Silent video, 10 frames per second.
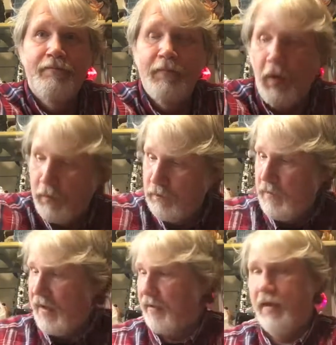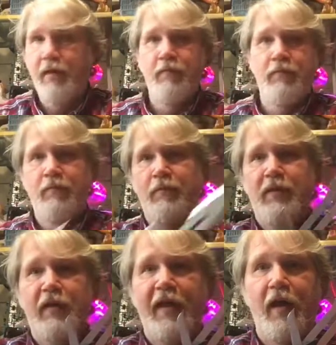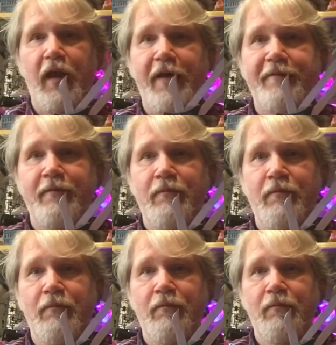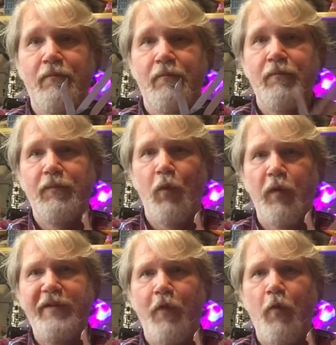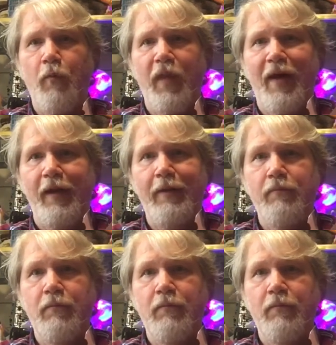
Oh, and Klingon knife. Don't leave home without it.